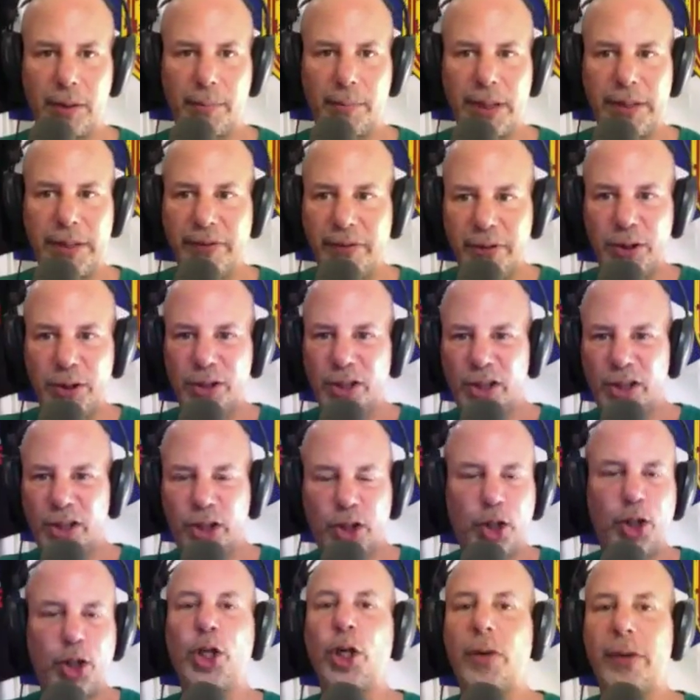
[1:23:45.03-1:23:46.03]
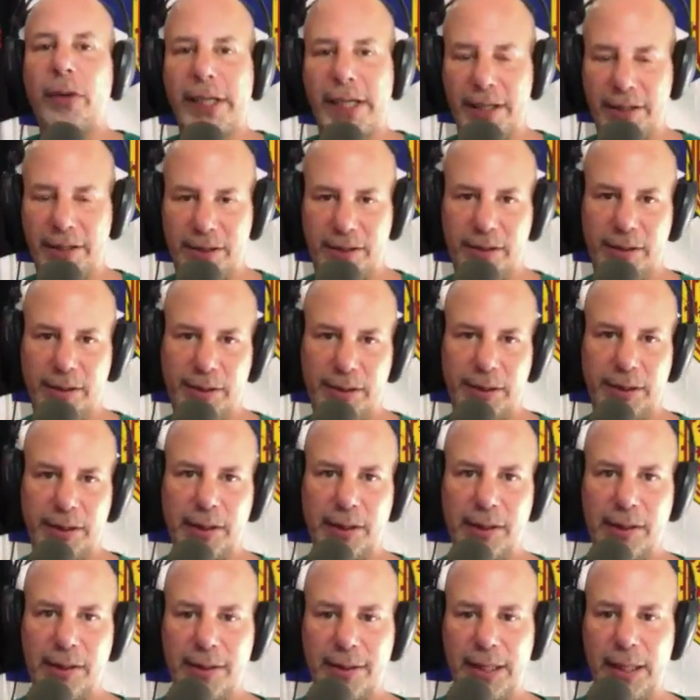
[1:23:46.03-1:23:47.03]
But even if you're just curious,
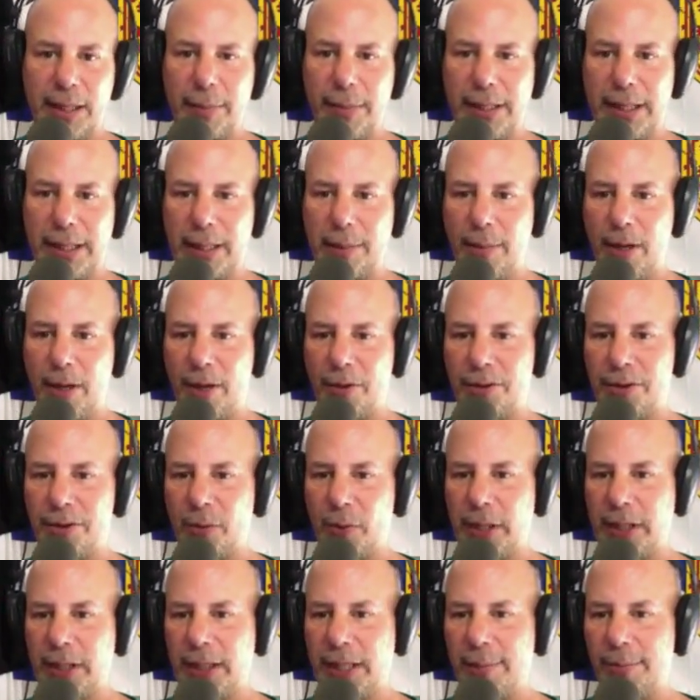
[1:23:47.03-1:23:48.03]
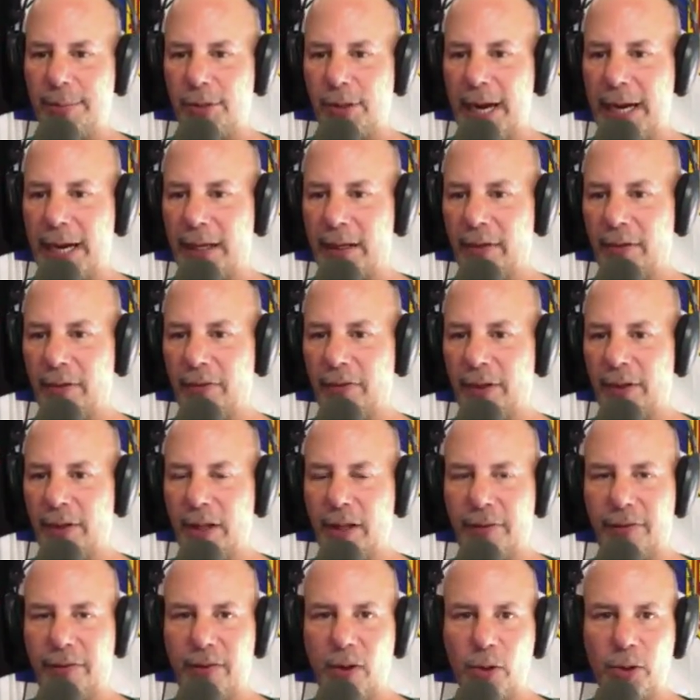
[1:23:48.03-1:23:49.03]
send me an email so we can keep track of
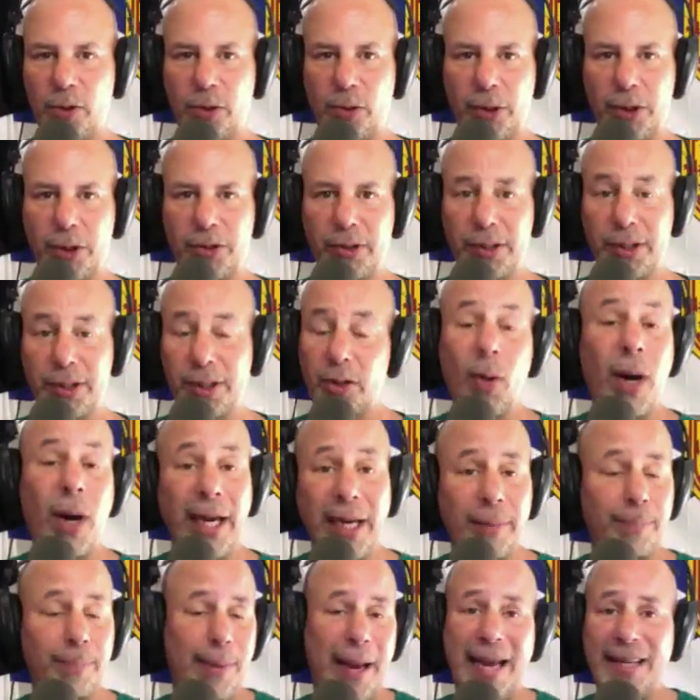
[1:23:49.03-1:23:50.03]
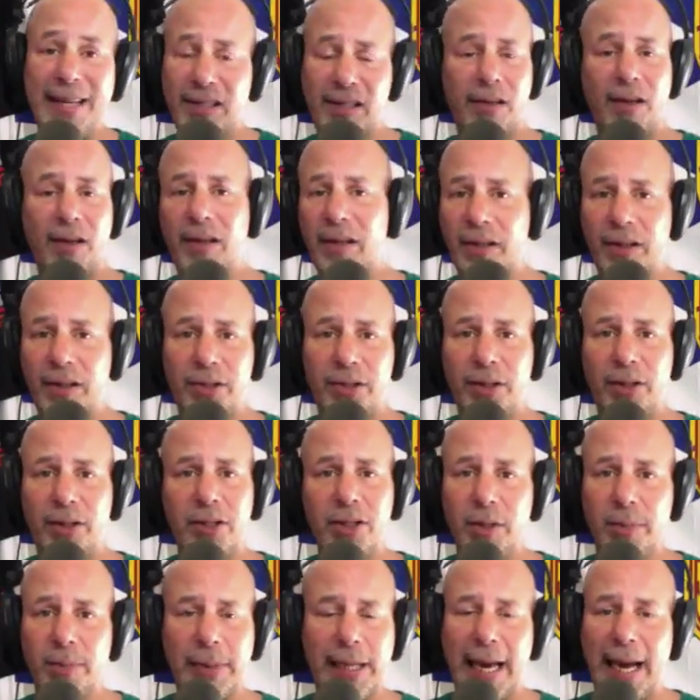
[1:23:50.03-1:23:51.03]
the folks who are interested. And so I can pass it on to the
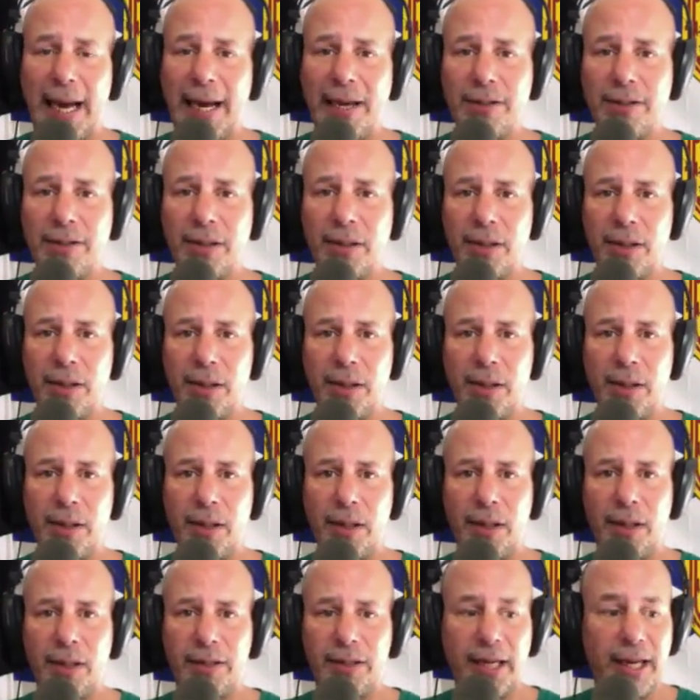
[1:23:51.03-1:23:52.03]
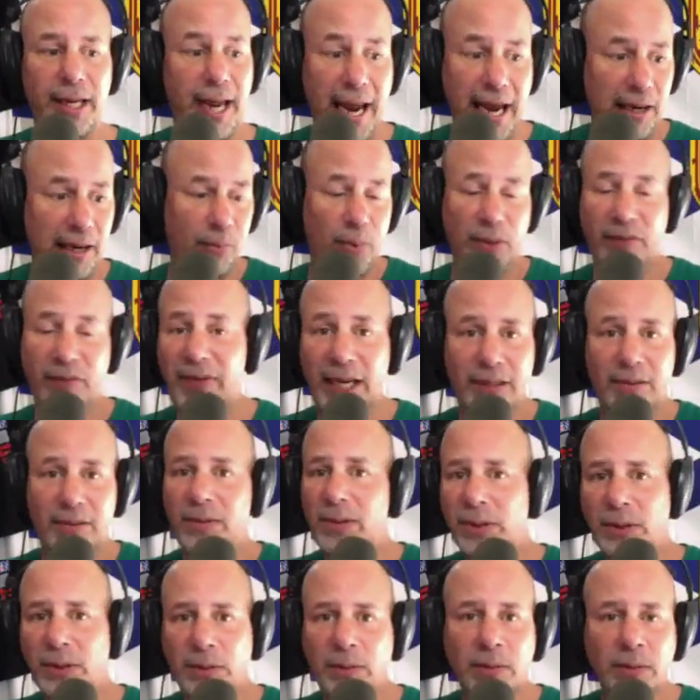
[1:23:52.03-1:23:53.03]
tourism guys. Say, hey, we've got
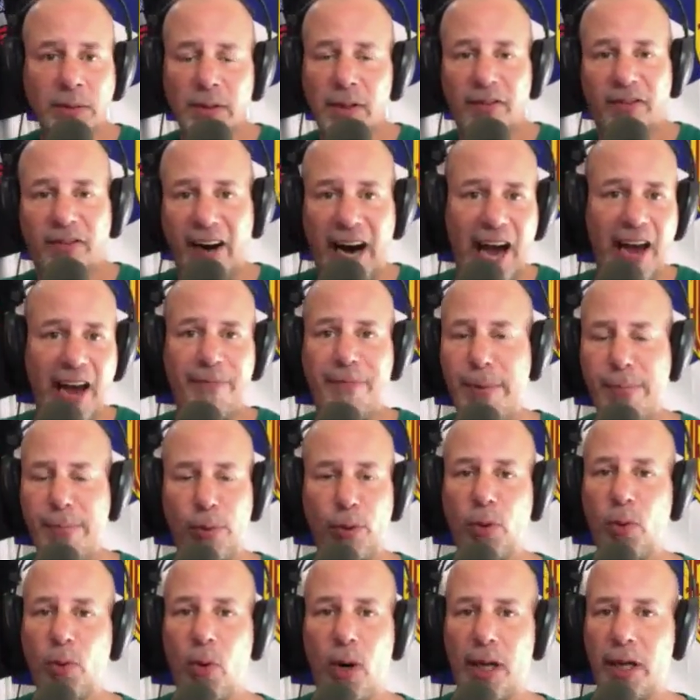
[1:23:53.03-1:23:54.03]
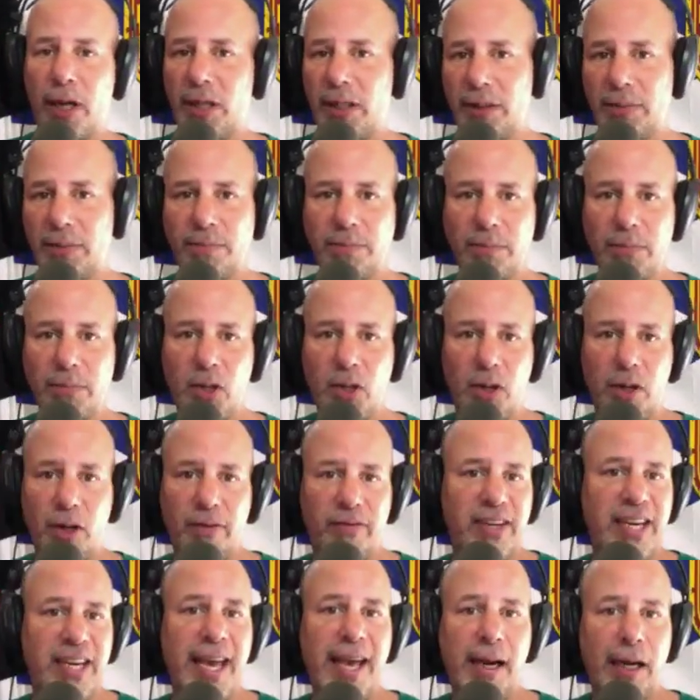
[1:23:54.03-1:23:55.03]
5 people who want to go to
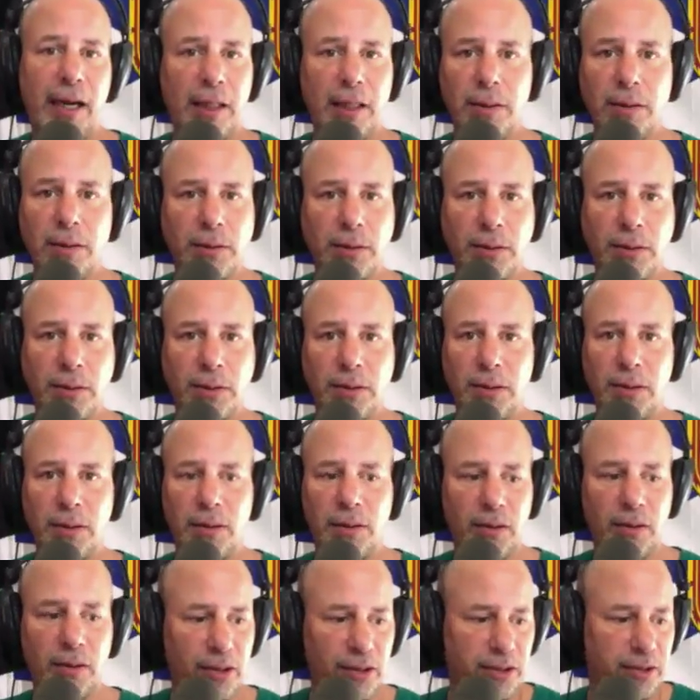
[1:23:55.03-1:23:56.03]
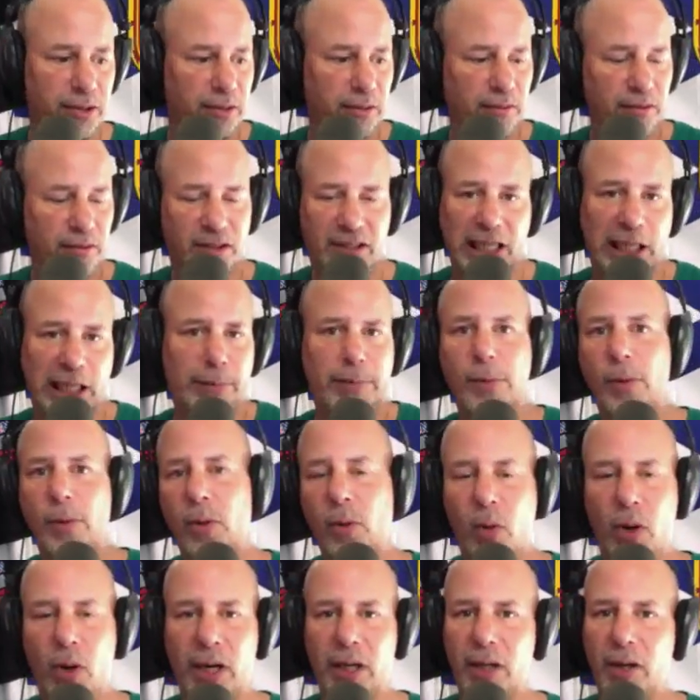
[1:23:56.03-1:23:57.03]
Vienna. There's 6 people
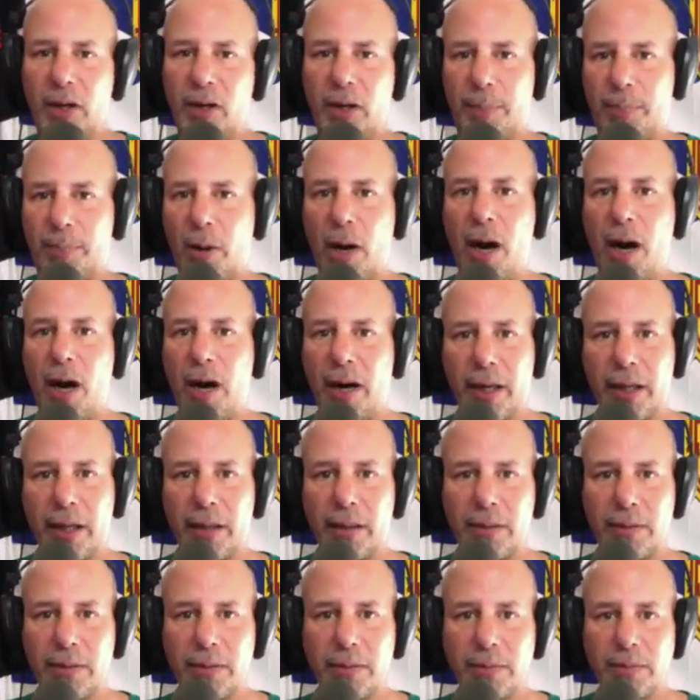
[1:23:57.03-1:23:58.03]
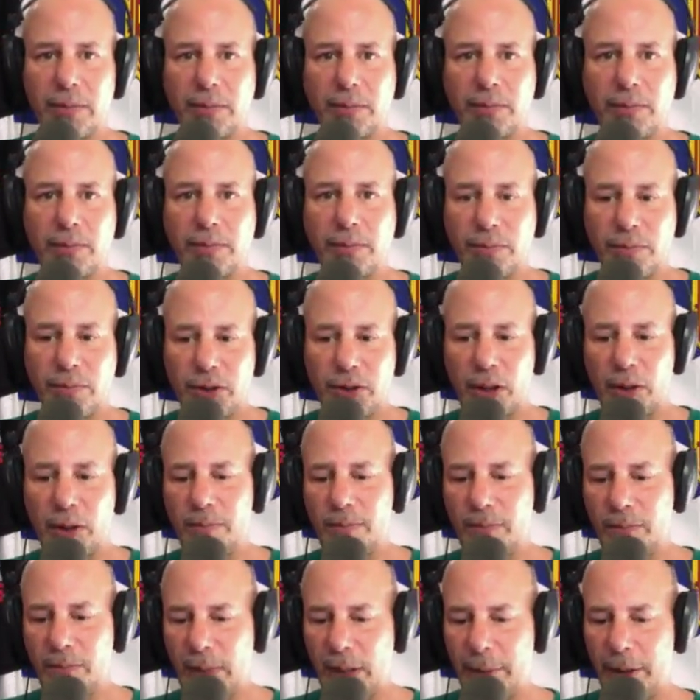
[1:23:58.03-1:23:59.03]
who want to go to Prague. So
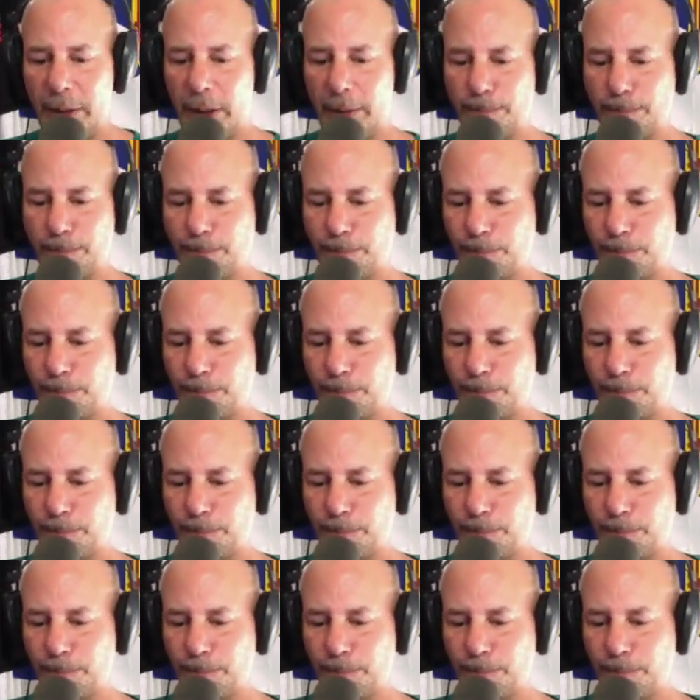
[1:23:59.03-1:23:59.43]
let me know.